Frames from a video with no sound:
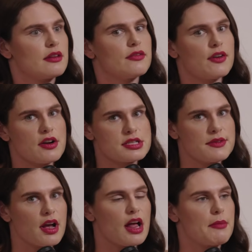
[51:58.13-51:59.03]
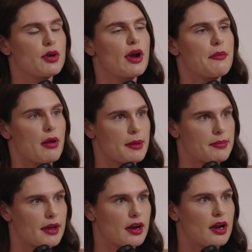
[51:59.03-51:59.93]
First of all, I'm a great rugby
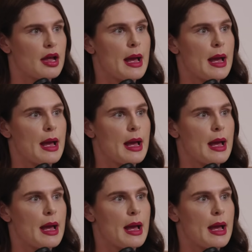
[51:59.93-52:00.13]
player.